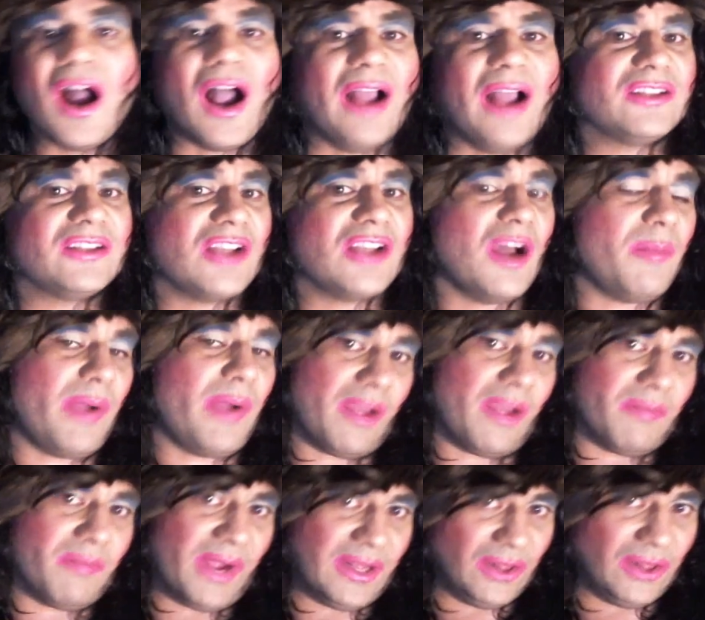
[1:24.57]
I just got by
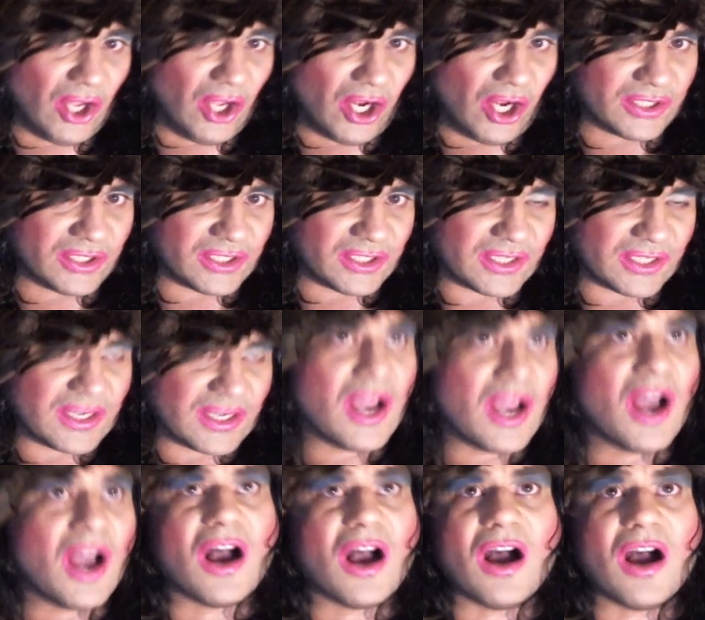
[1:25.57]
on my looks
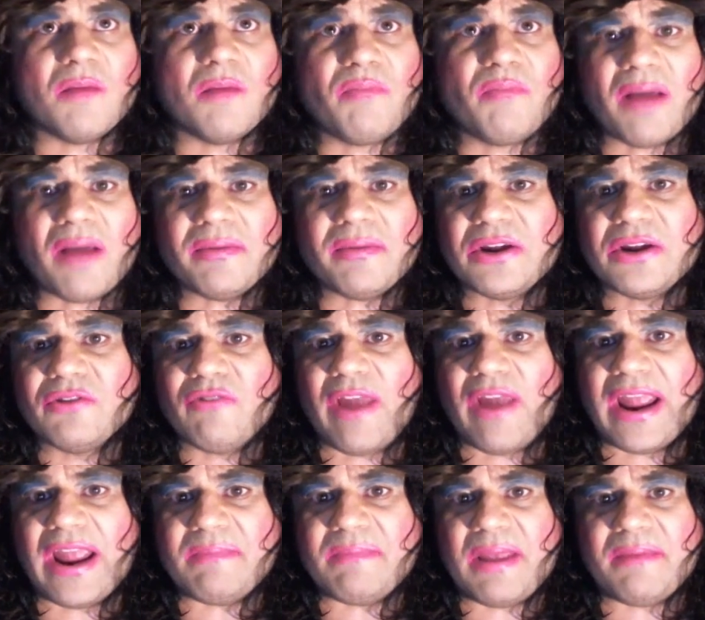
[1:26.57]
um, probably
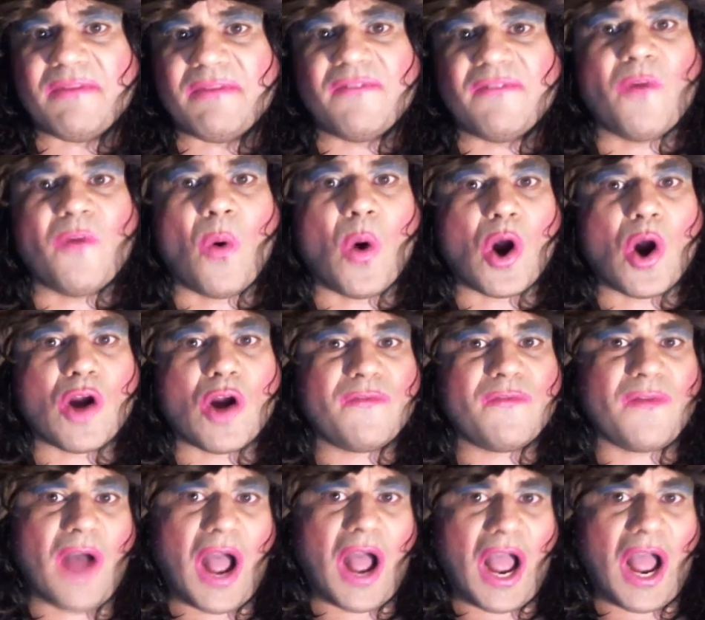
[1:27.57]
grade maybe four or
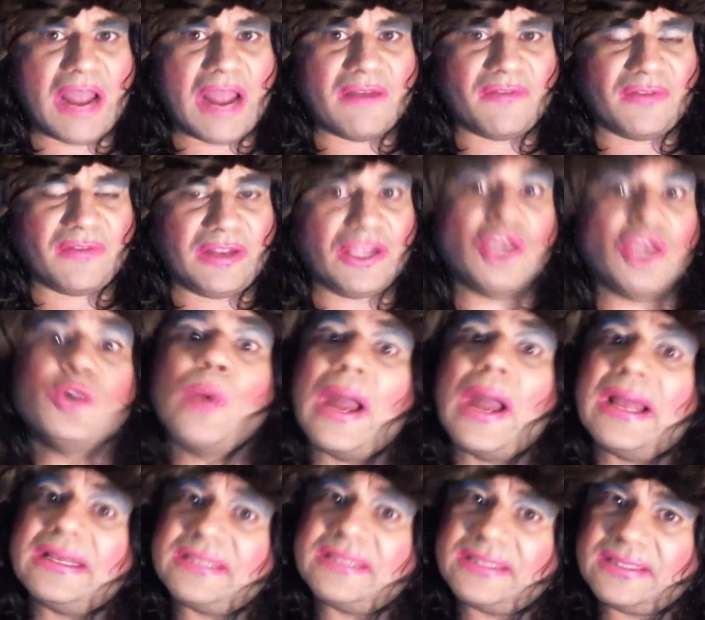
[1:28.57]
five
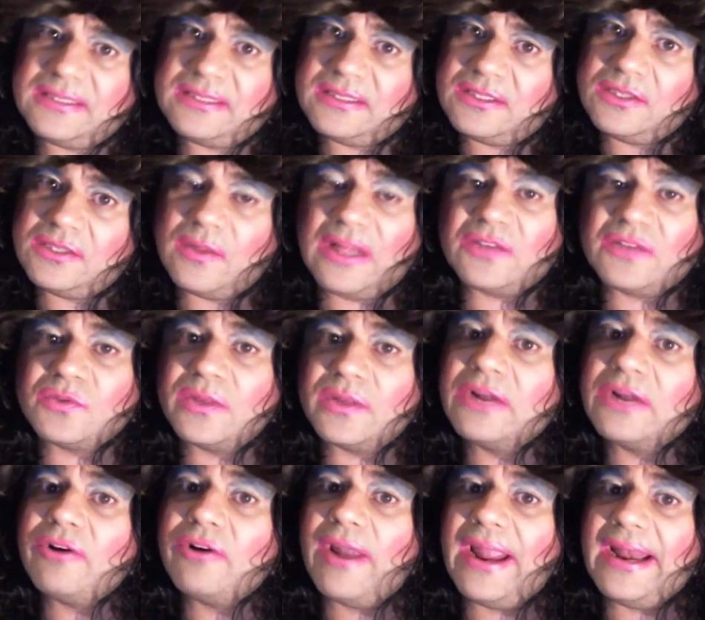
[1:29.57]
US, so that's really
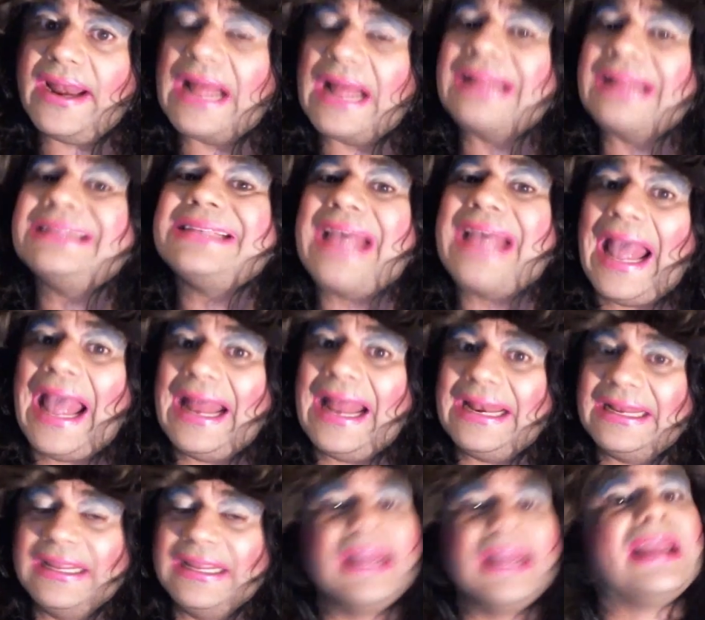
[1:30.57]
great.
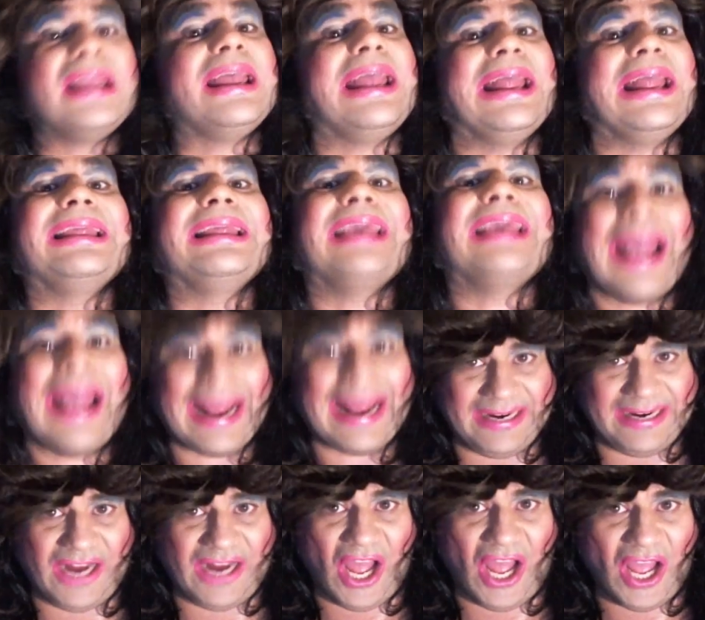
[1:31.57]
10 in
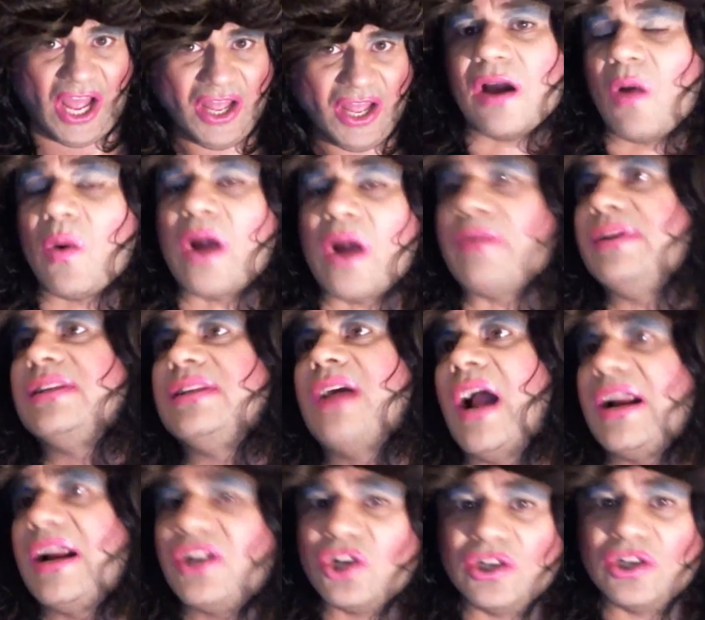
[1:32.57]
Canada, where I
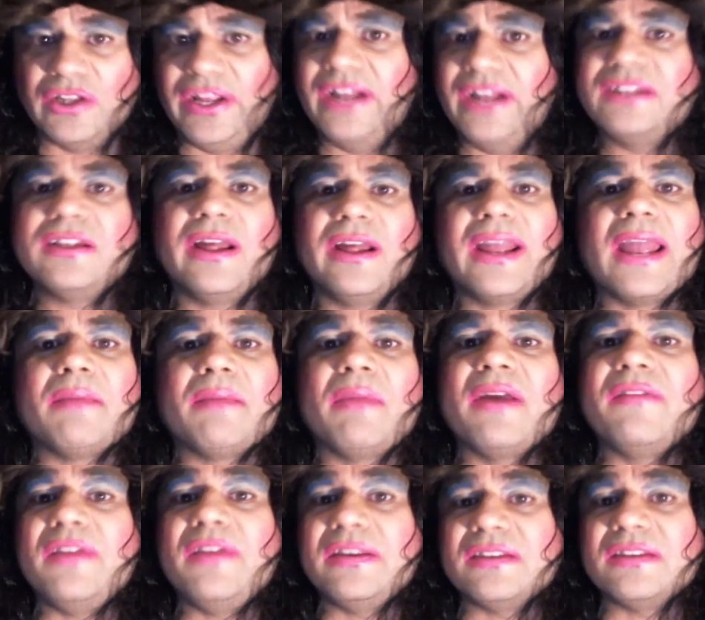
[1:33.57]
reside currently until I get my
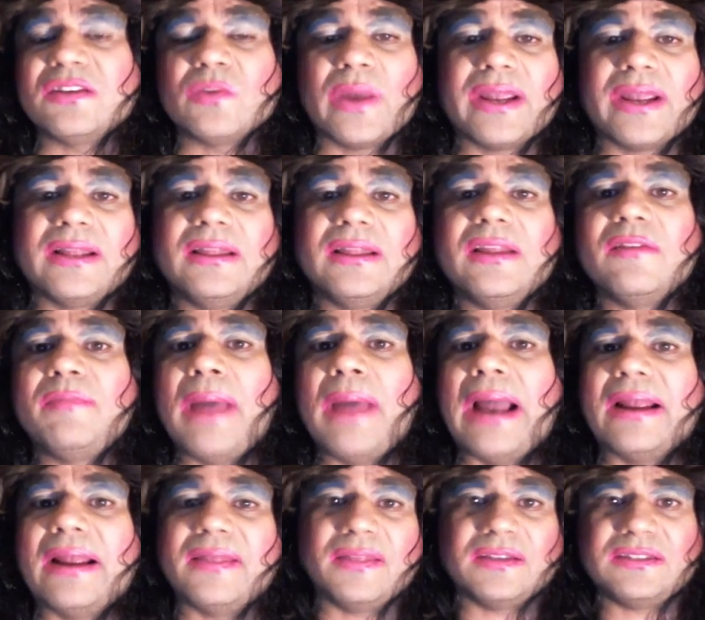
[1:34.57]
visa so I can live
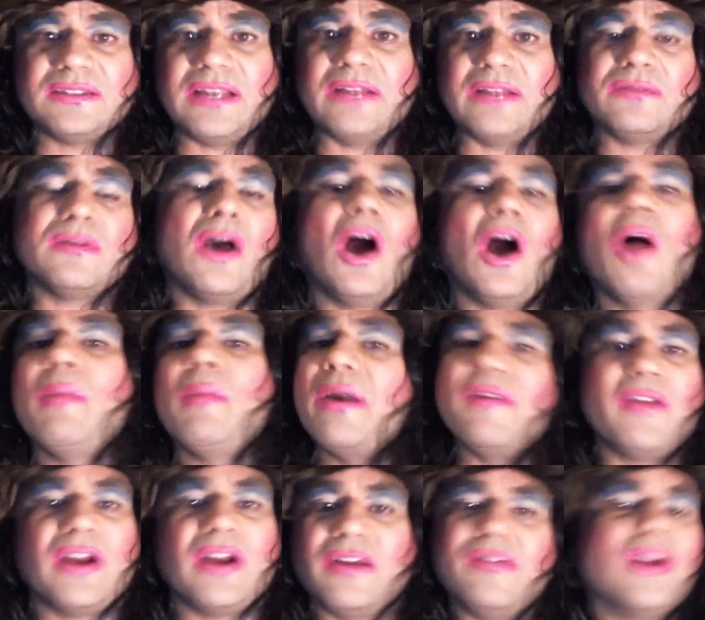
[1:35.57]
back in the States with all my
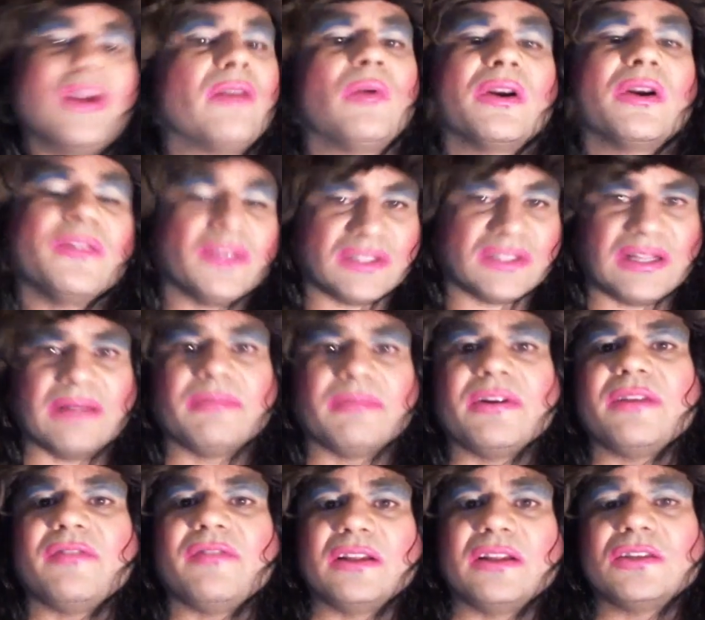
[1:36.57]
very, very wonderful celebrity
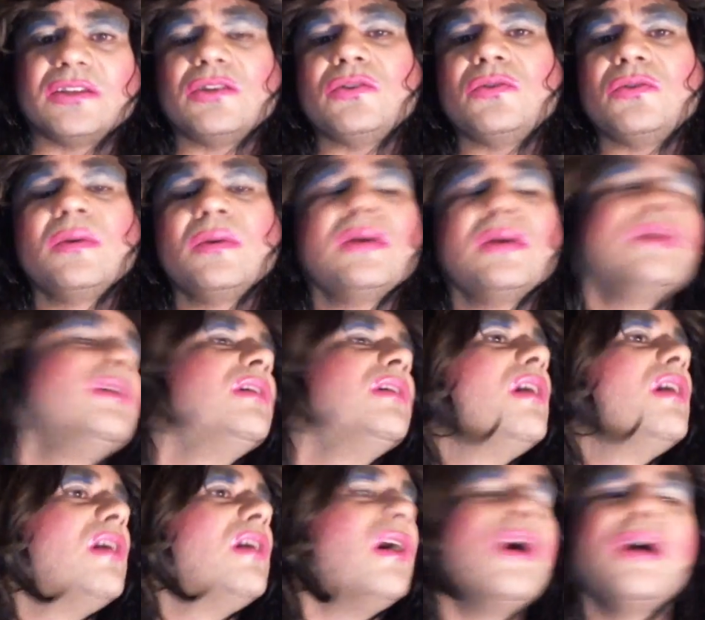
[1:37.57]
friends who
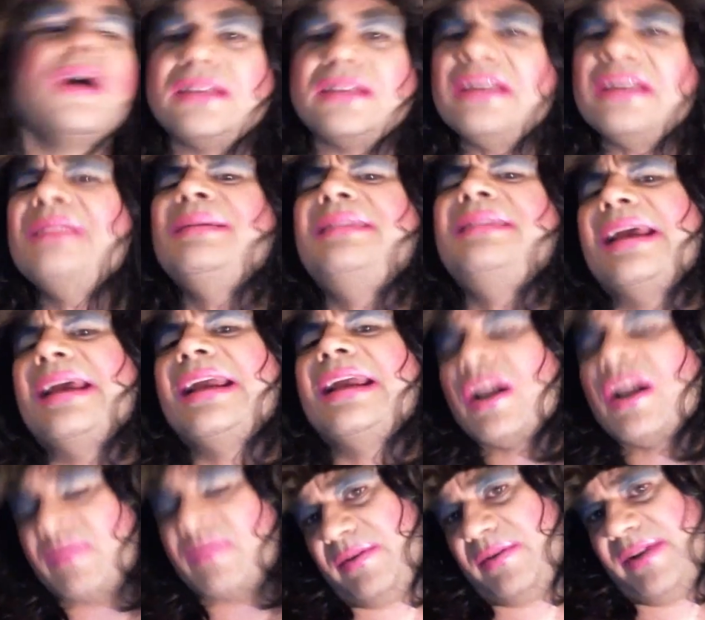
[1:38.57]
seem to be taking care
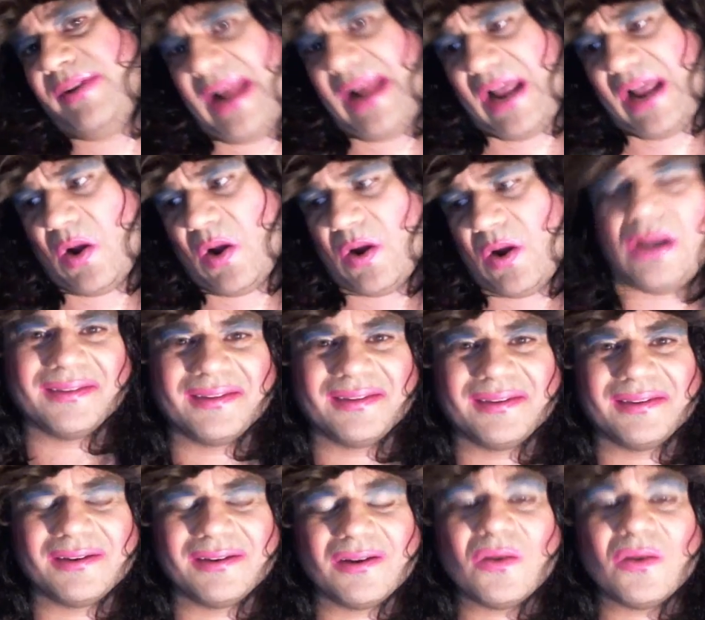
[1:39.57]
of me right now.